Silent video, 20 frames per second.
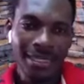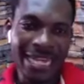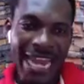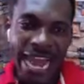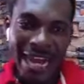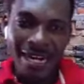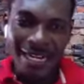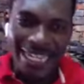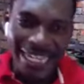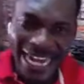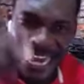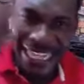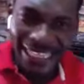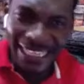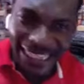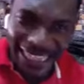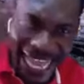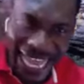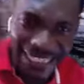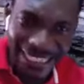The
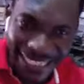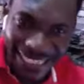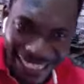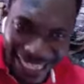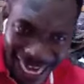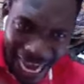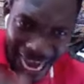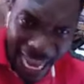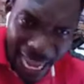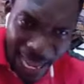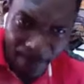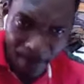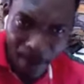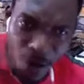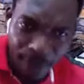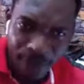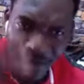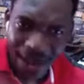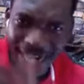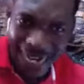greatest crime
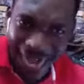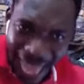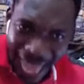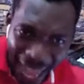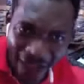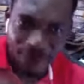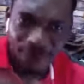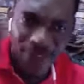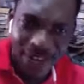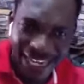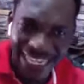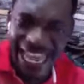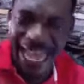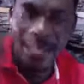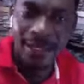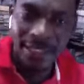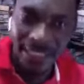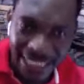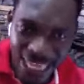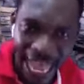of an
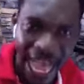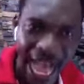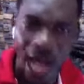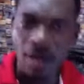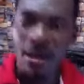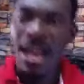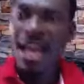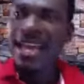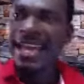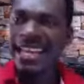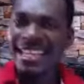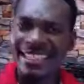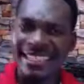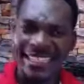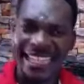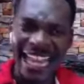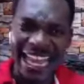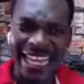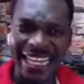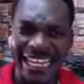African child is
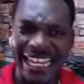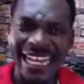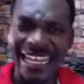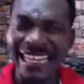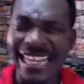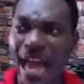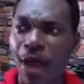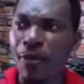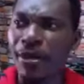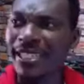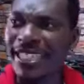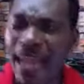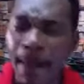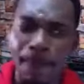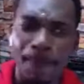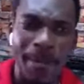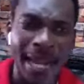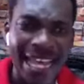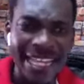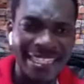thinking there is
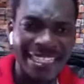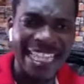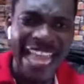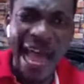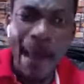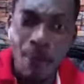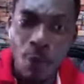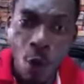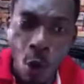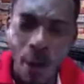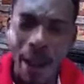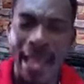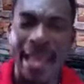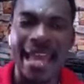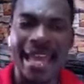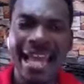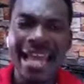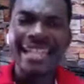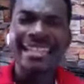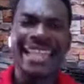a place
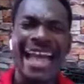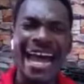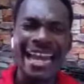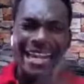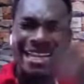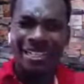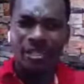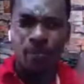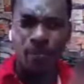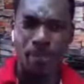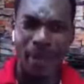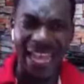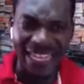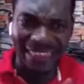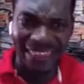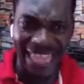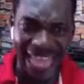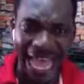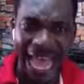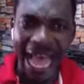somewhere that is
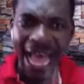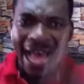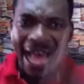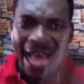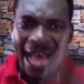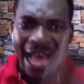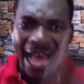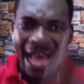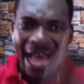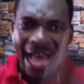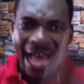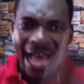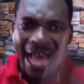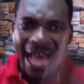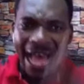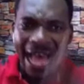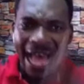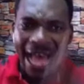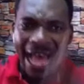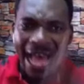better than
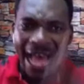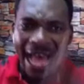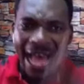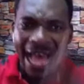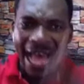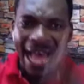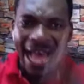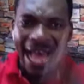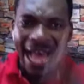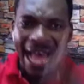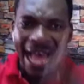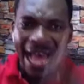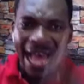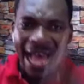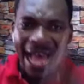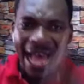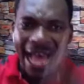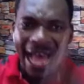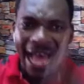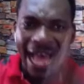this continent
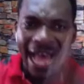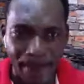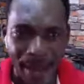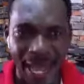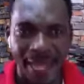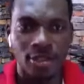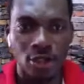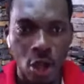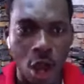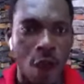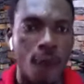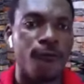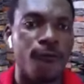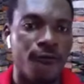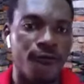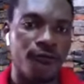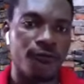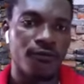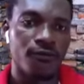that you are part of.